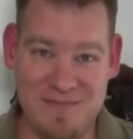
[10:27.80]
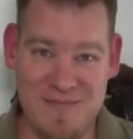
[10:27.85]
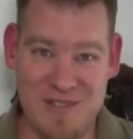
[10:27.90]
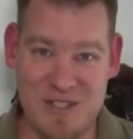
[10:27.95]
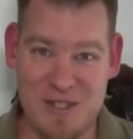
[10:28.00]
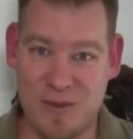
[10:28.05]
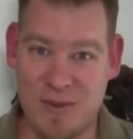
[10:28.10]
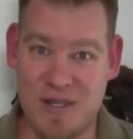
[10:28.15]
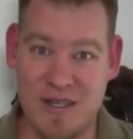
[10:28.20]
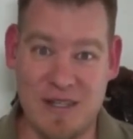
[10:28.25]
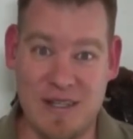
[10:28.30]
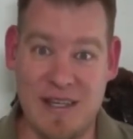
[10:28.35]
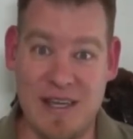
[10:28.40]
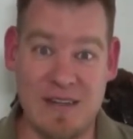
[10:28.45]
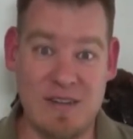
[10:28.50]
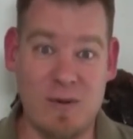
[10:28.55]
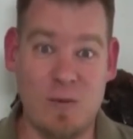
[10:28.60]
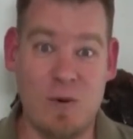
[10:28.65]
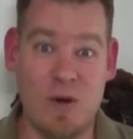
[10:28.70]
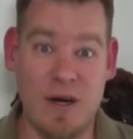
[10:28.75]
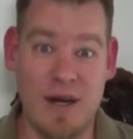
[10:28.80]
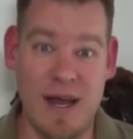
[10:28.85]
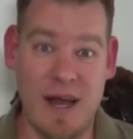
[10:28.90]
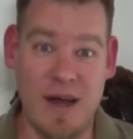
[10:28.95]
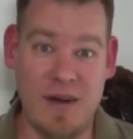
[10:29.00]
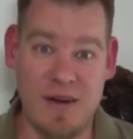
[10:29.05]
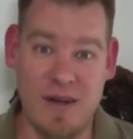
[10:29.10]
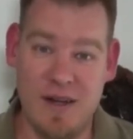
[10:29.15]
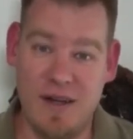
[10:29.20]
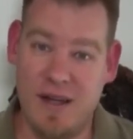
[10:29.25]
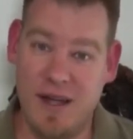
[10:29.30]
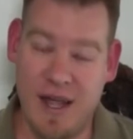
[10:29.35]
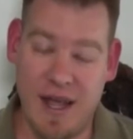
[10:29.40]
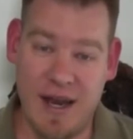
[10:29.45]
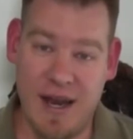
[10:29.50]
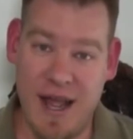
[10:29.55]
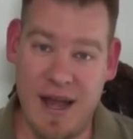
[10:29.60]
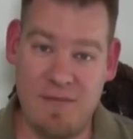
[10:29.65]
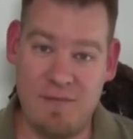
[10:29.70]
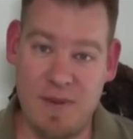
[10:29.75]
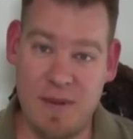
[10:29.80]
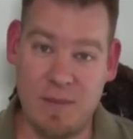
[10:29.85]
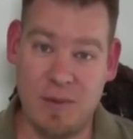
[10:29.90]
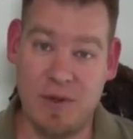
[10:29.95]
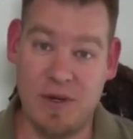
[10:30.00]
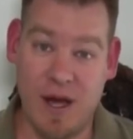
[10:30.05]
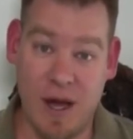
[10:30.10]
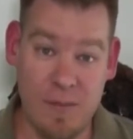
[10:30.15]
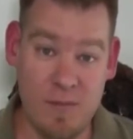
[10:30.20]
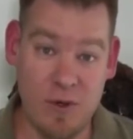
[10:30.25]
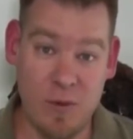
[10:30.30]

So we can get the word out and have people come